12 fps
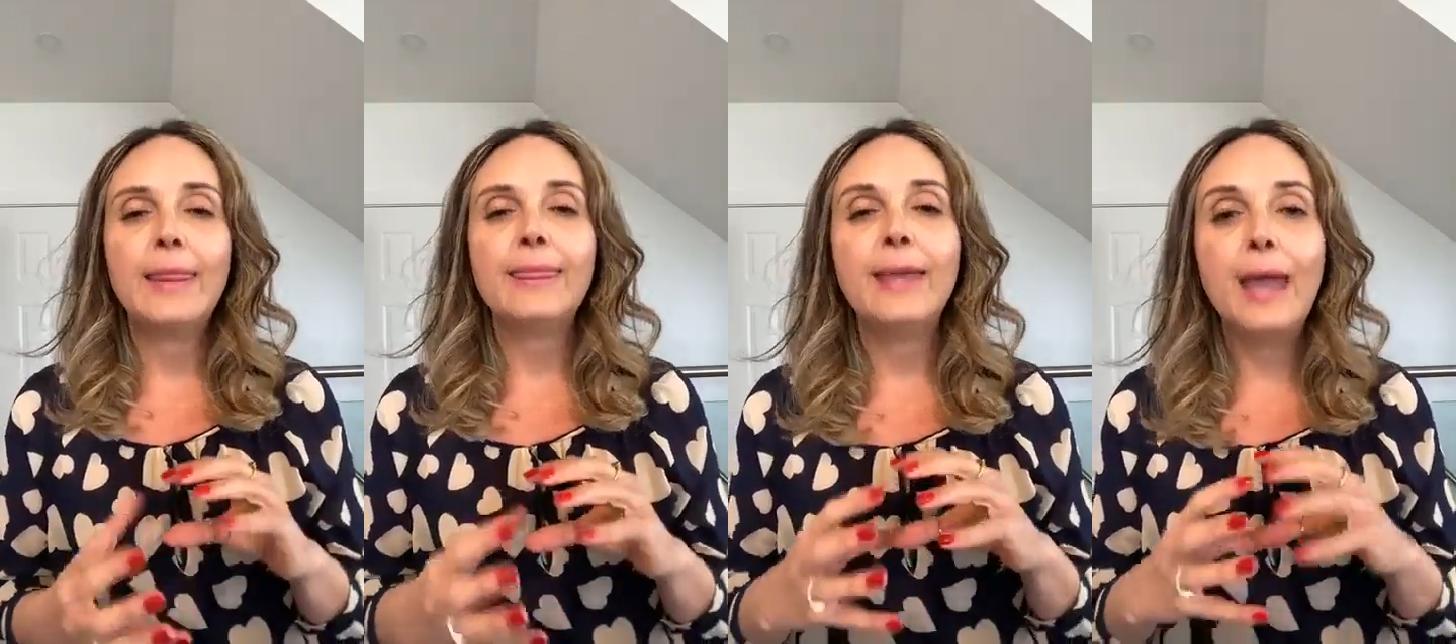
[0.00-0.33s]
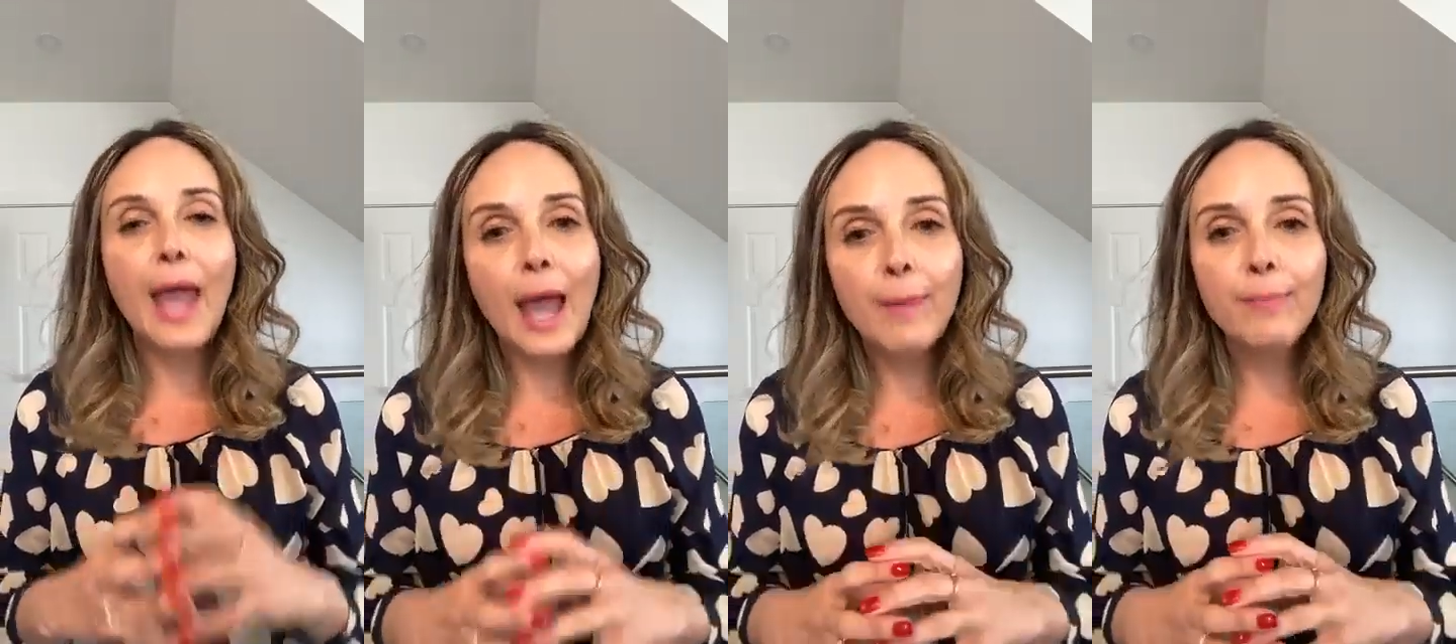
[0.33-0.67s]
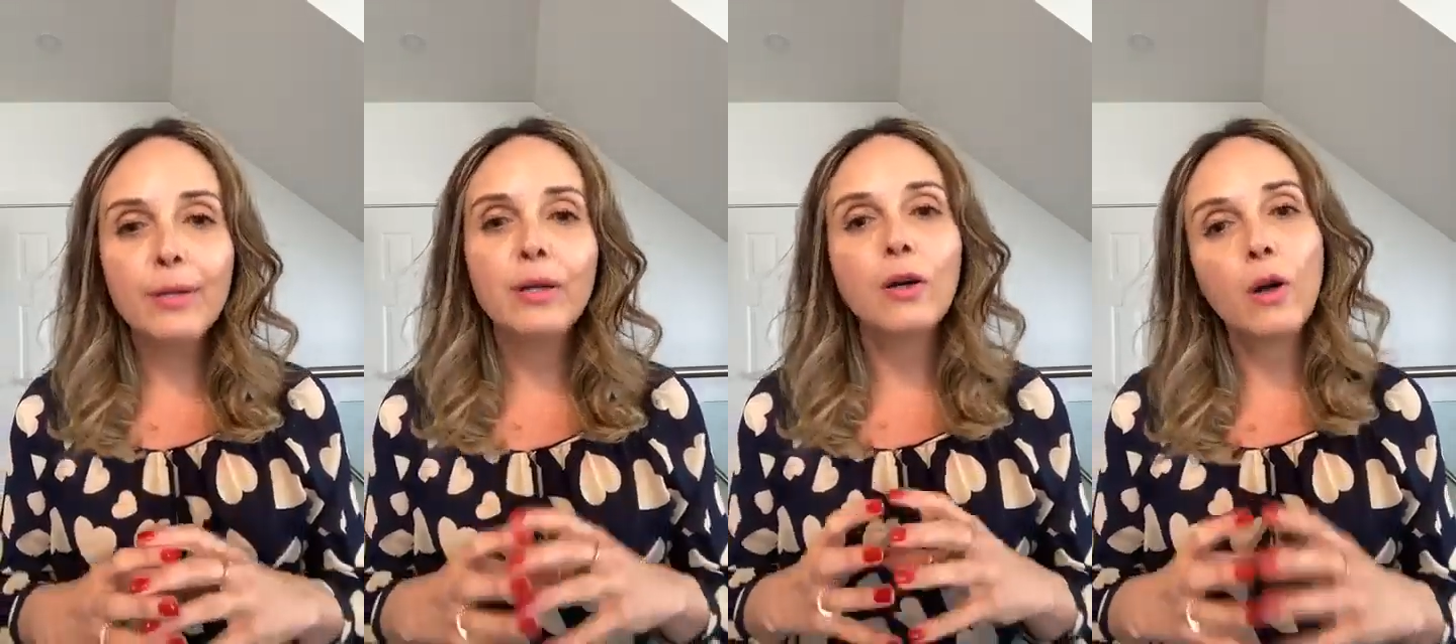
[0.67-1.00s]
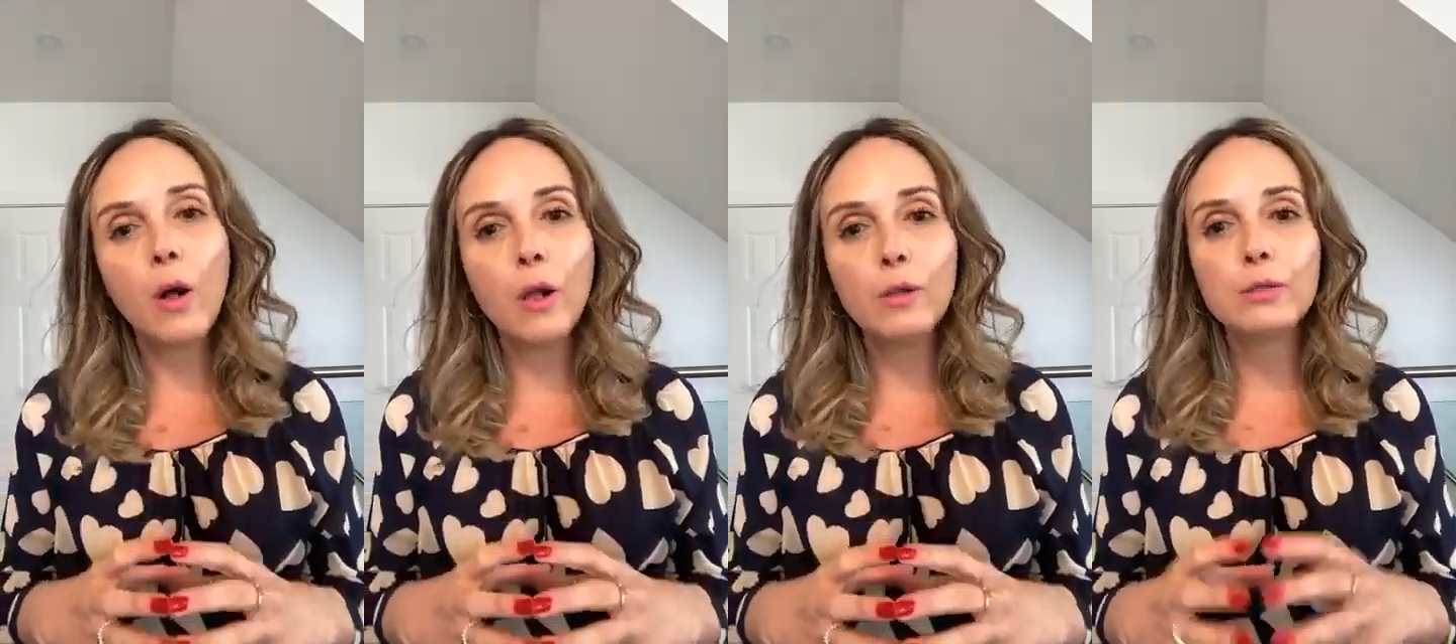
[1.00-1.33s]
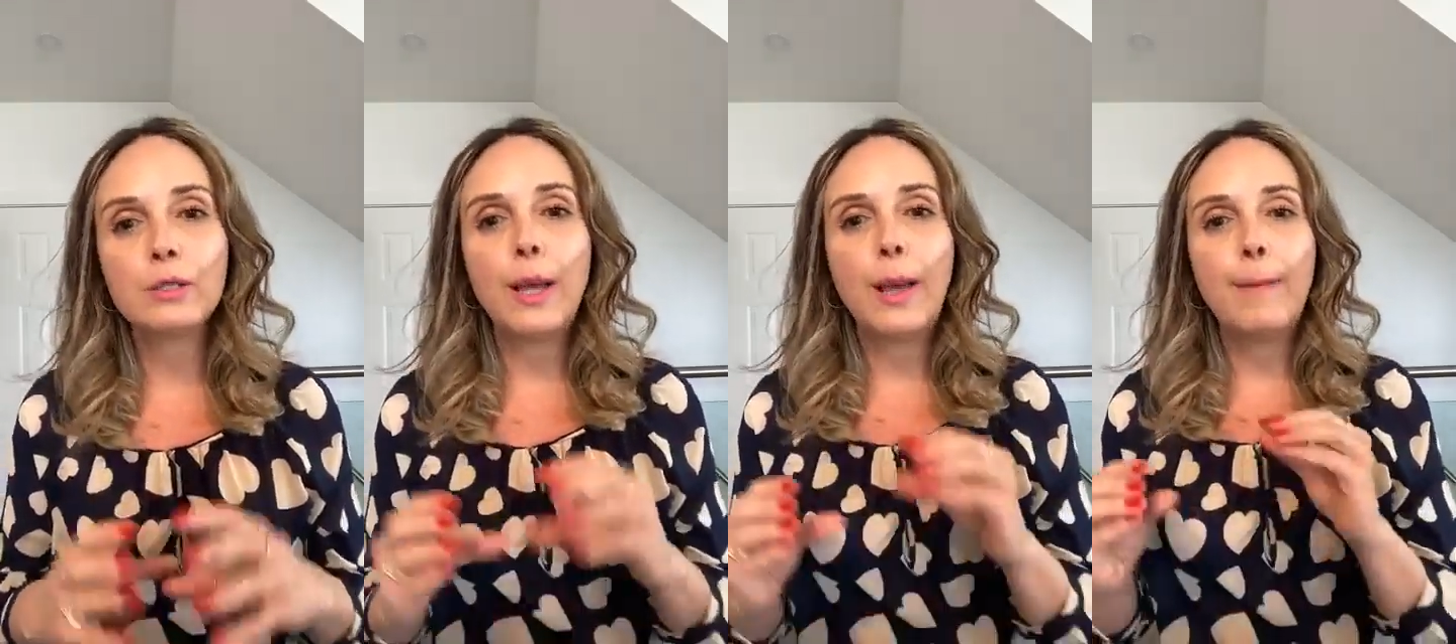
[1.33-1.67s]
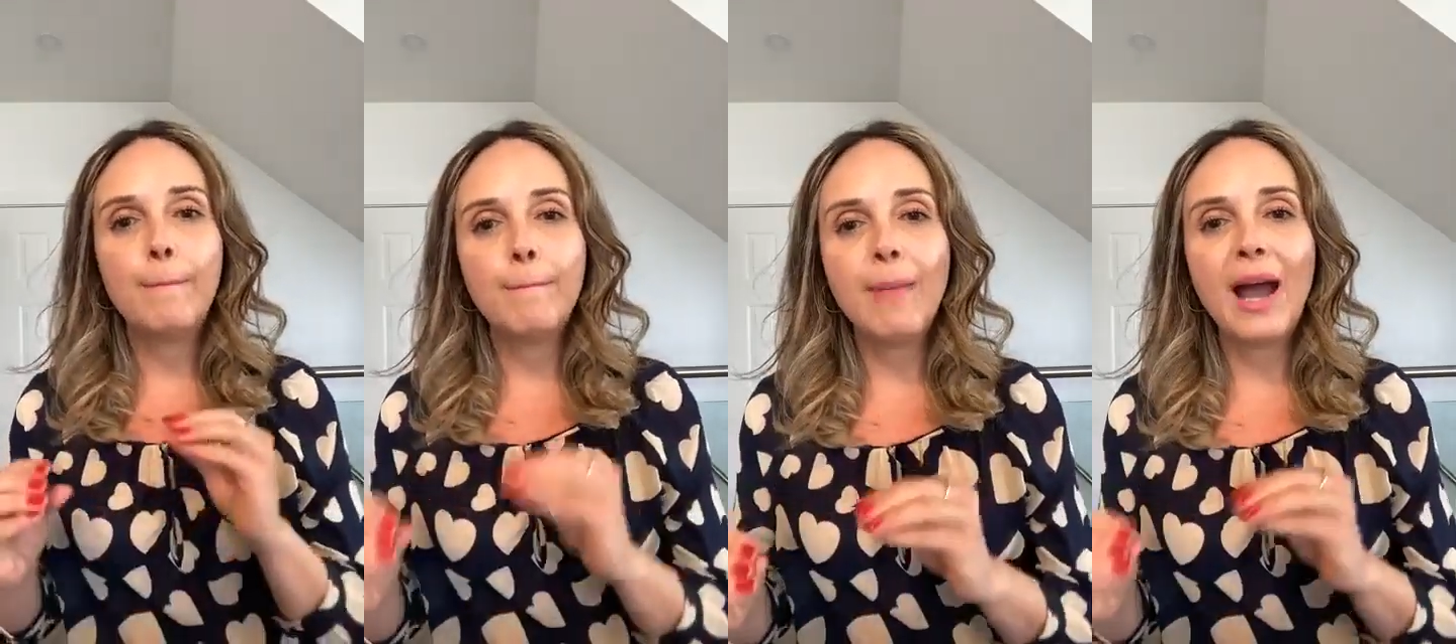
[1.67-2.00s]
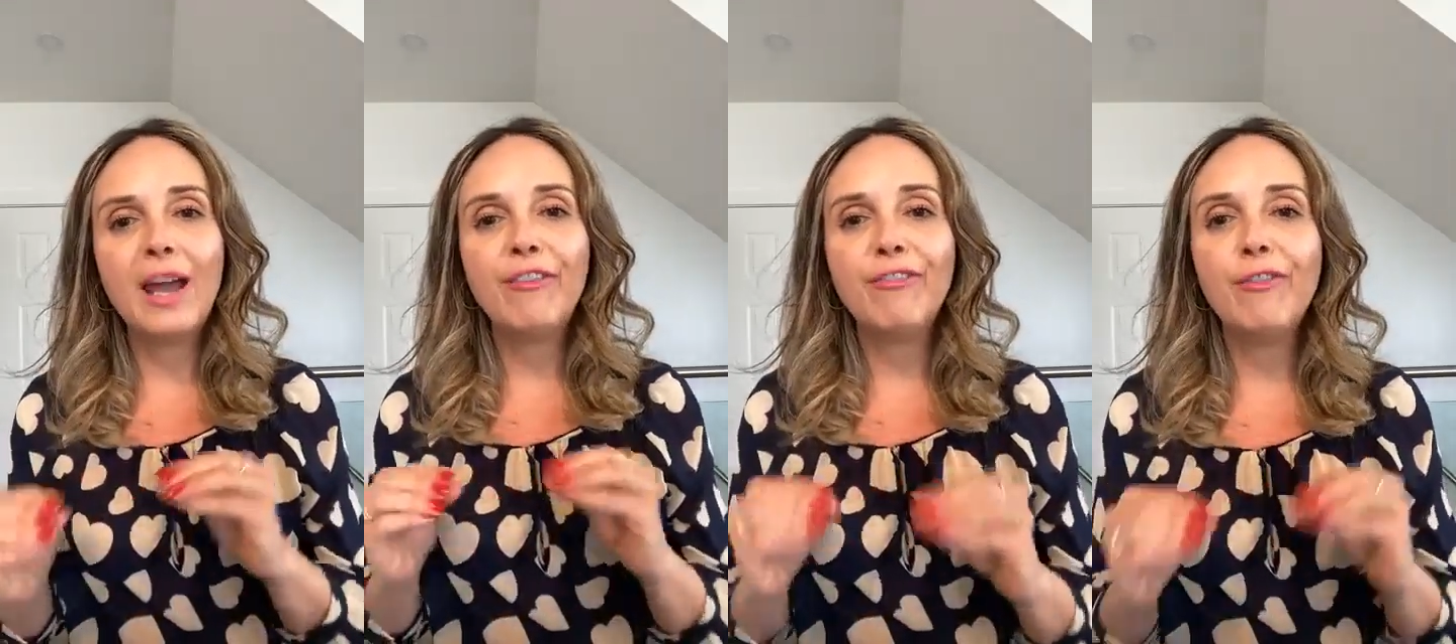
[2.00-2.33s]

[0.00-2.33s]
The app calls My